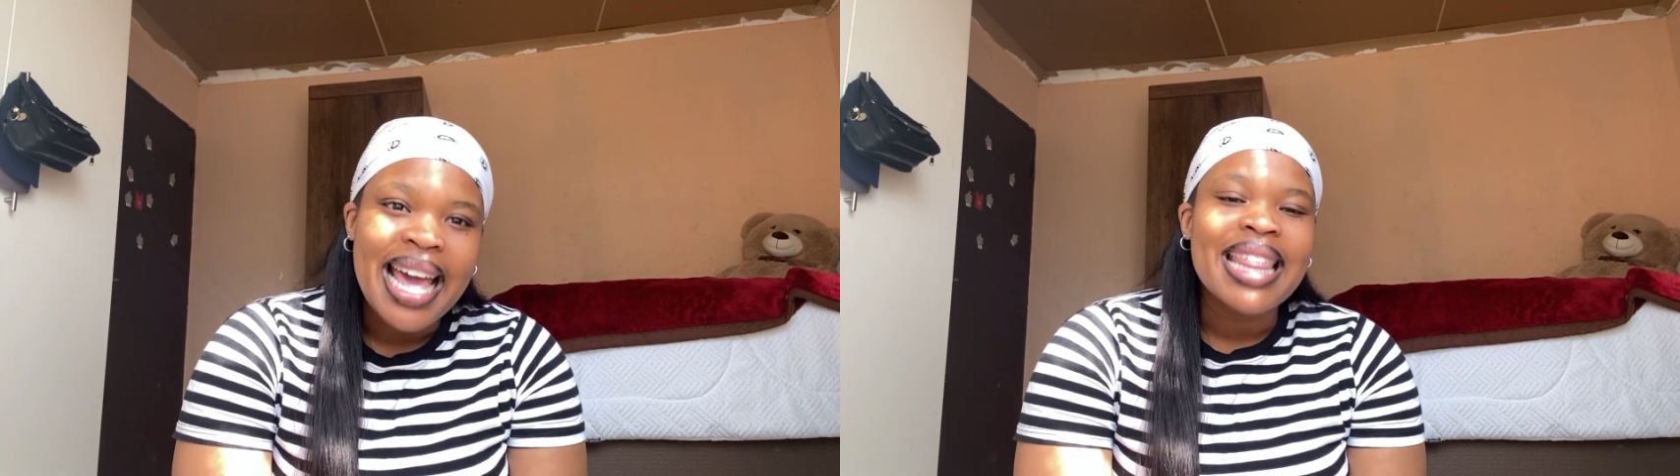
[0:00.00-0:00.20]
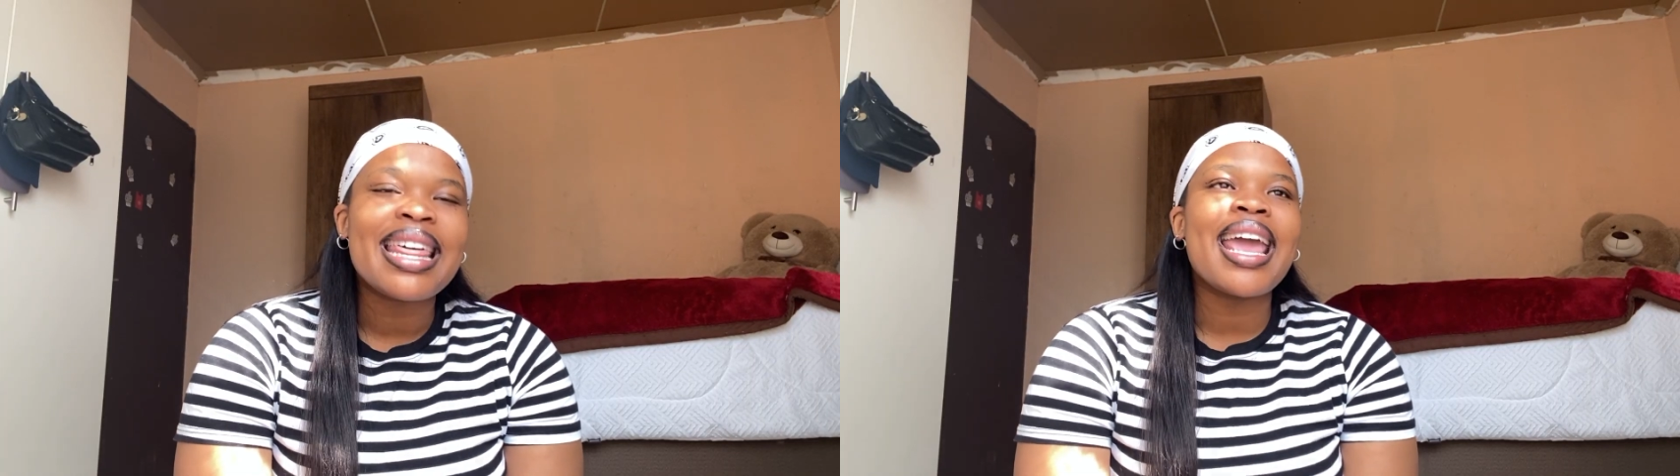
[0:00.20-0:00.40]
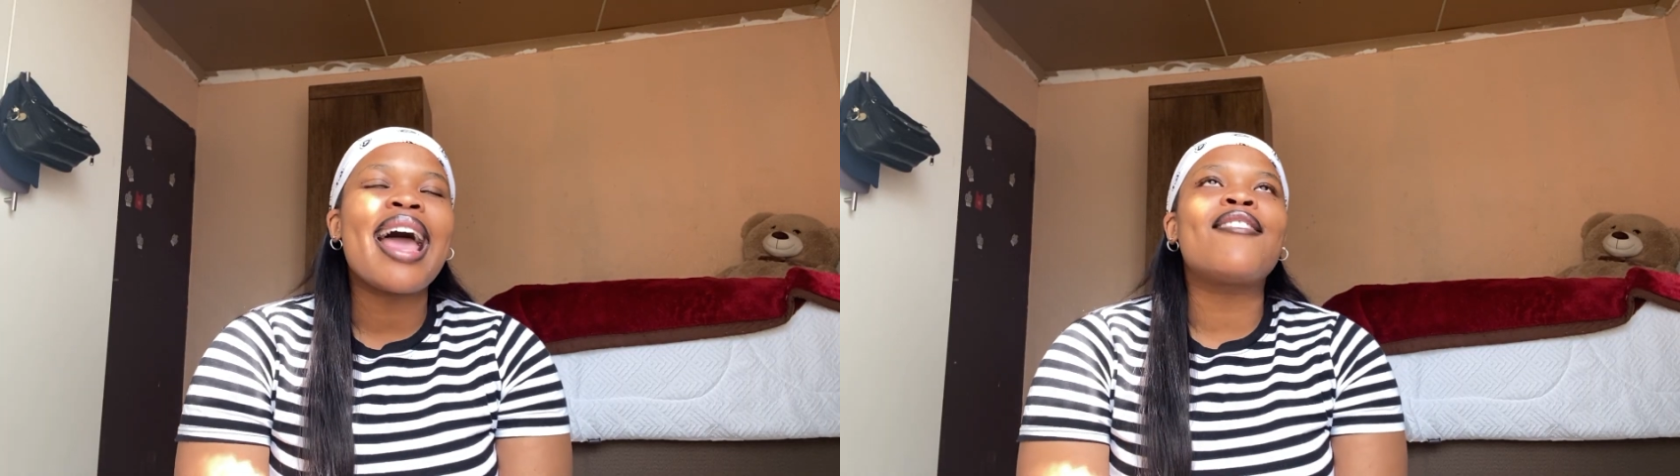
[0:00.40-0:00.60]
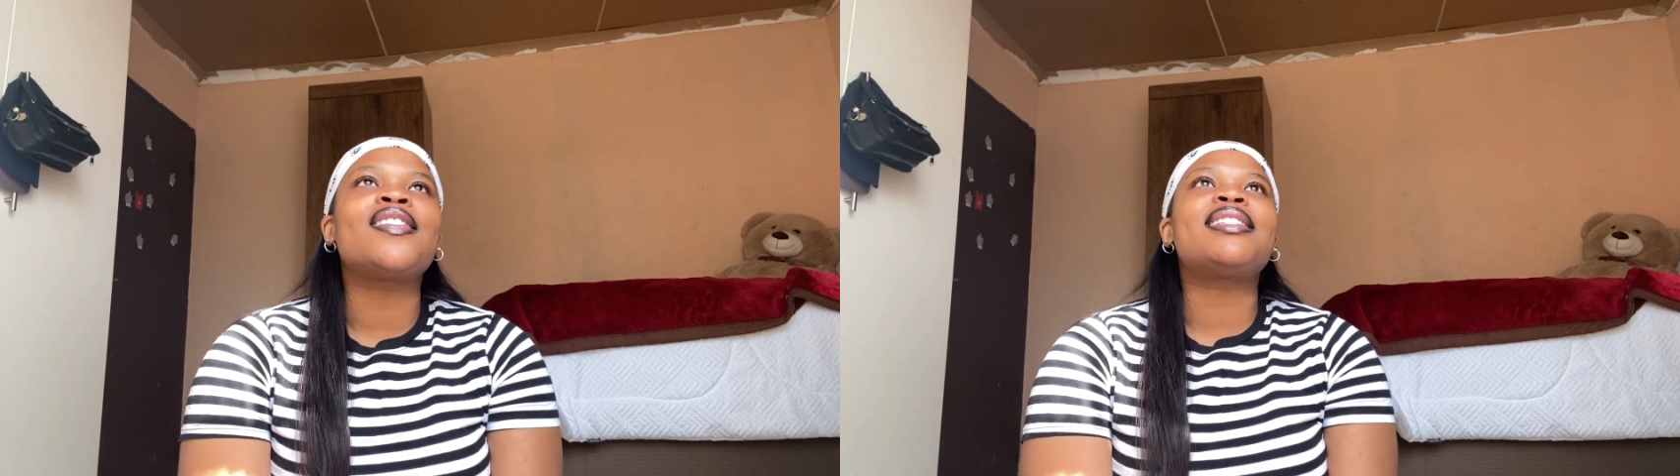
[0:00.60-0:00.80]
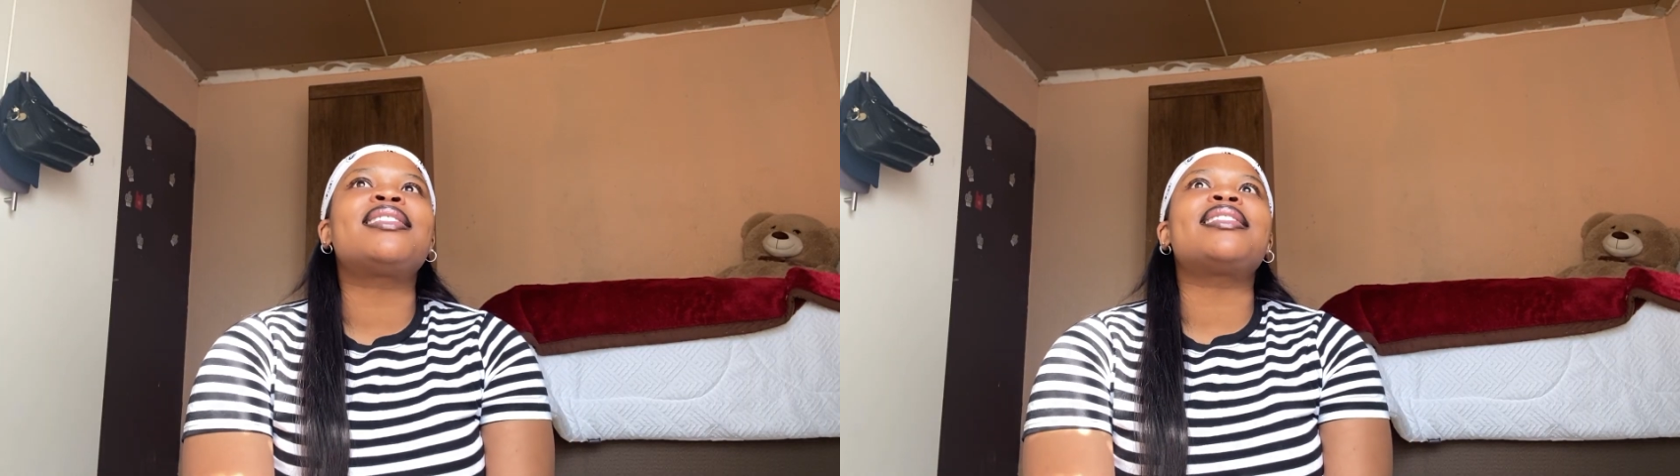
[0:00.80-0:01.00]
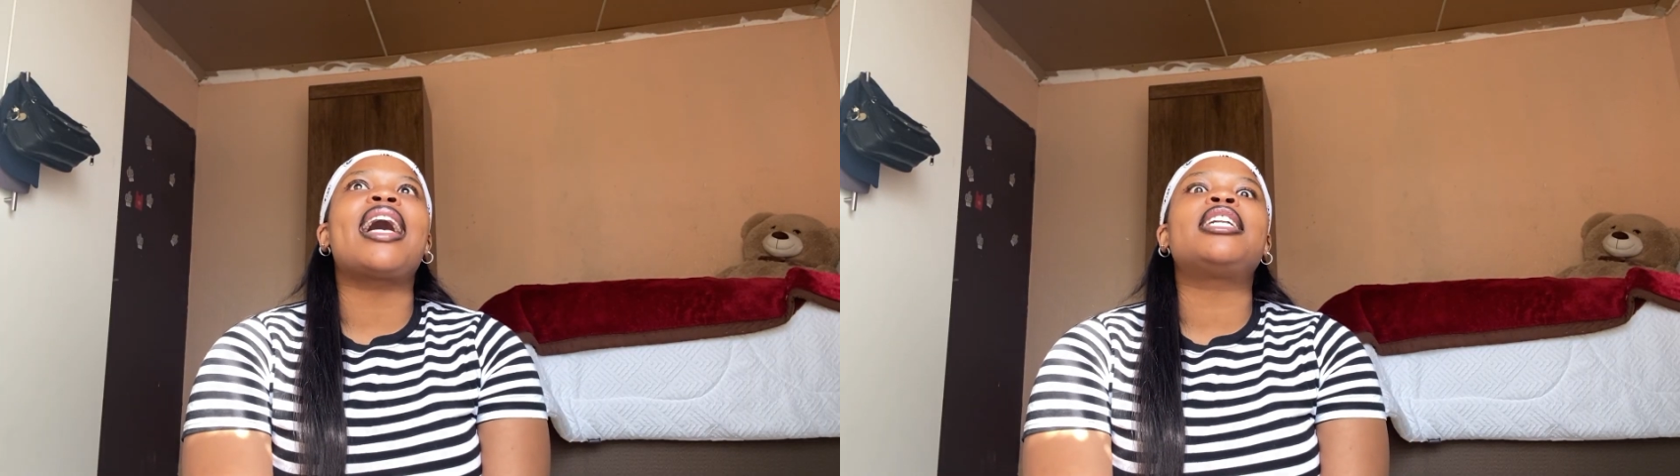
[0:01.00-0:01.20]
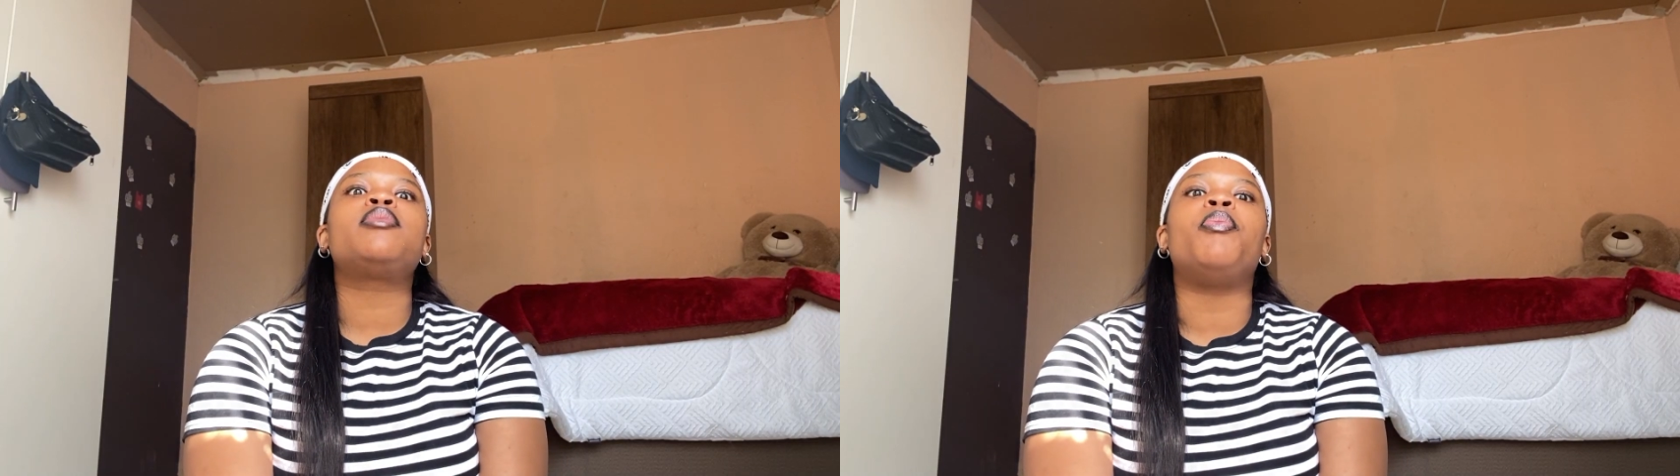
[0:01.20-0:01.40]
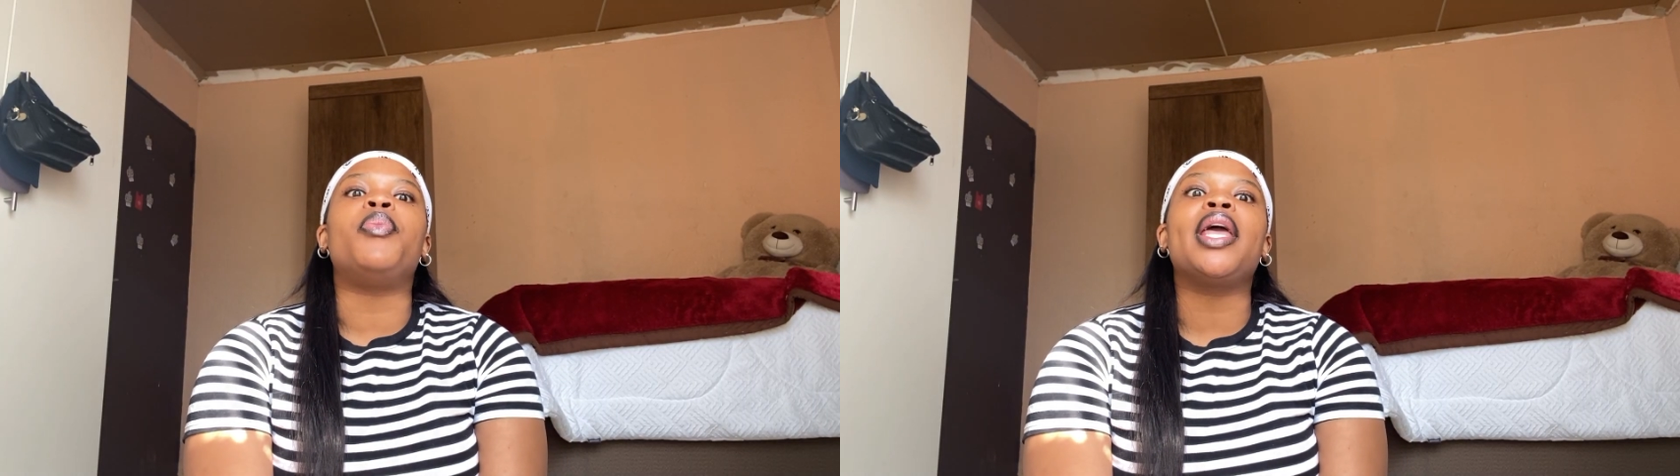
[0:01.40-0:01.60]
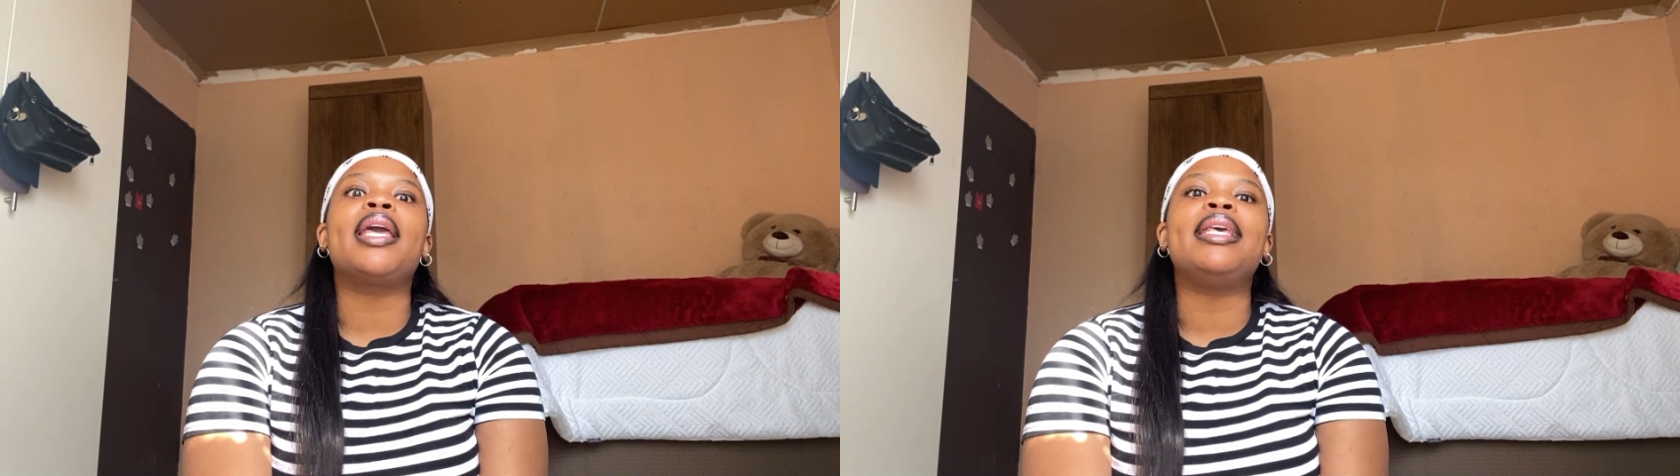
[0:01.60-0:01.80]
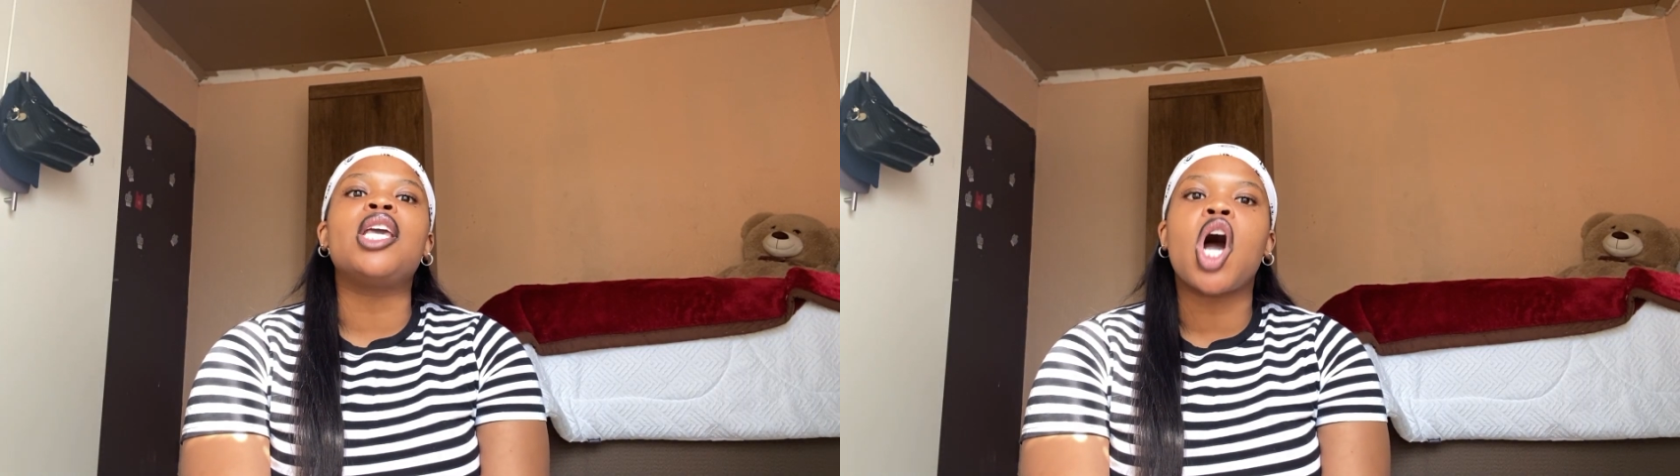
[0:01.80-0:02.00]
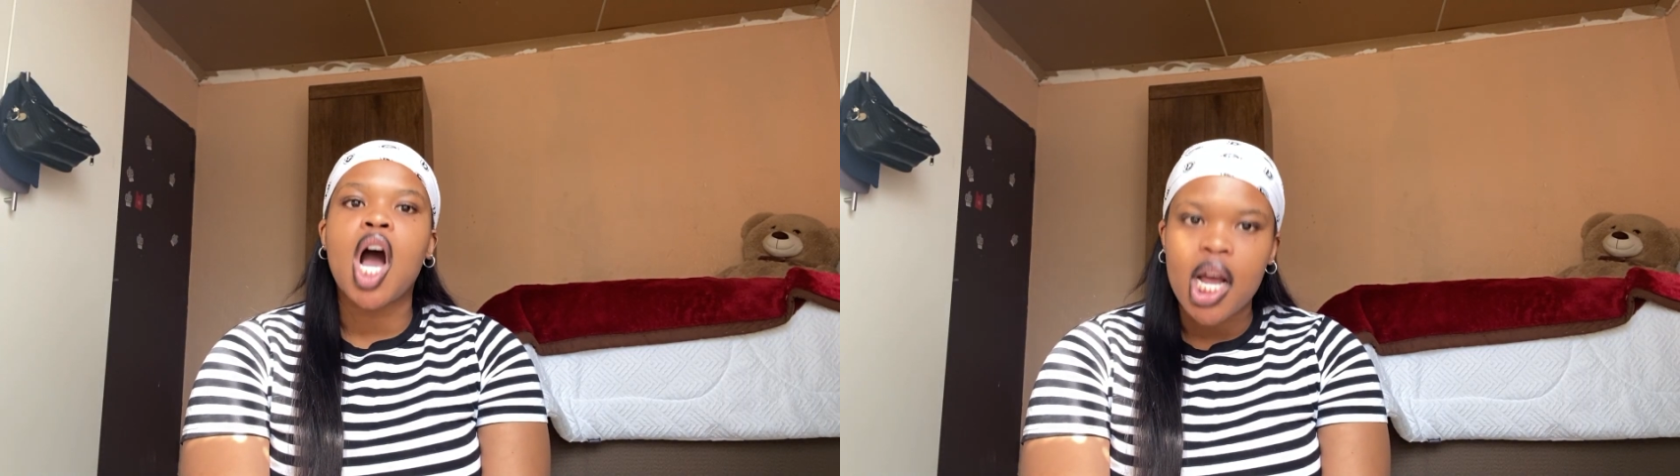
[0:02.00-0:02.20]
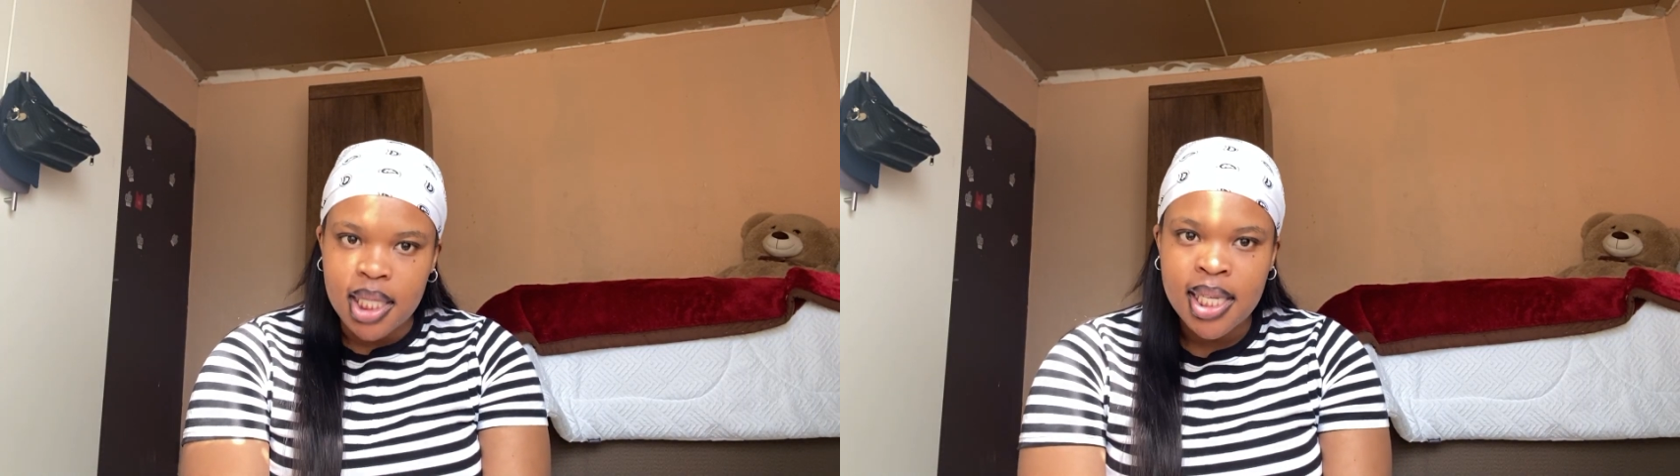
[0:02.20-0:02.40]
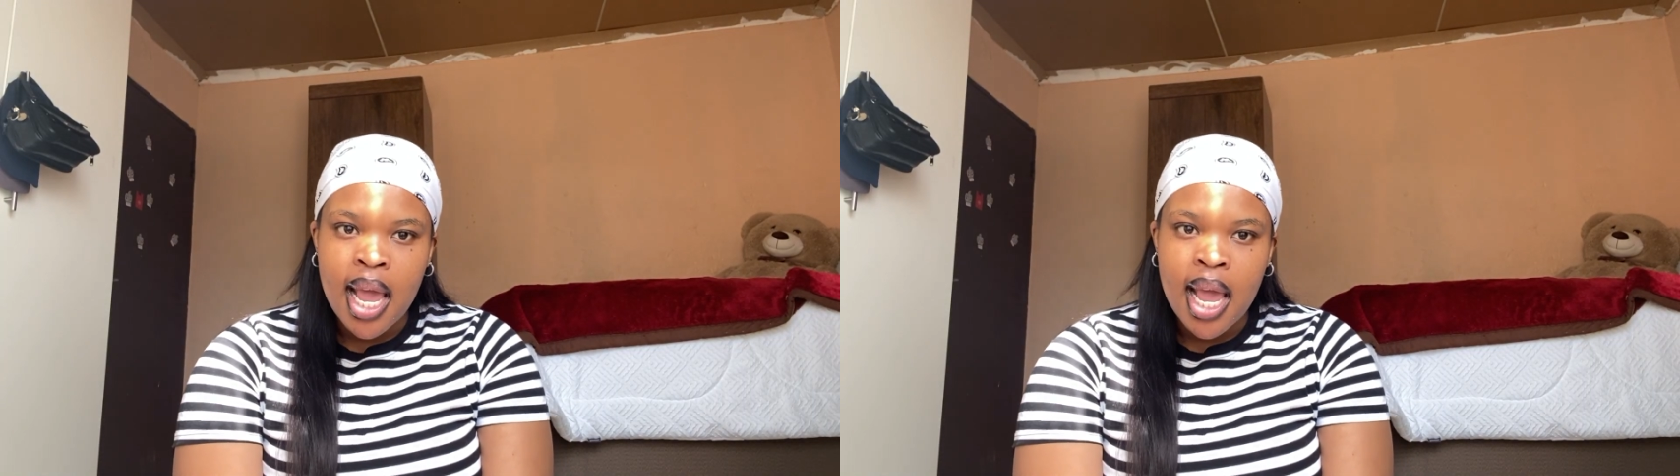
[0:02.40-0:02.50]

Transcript: they have such big yards,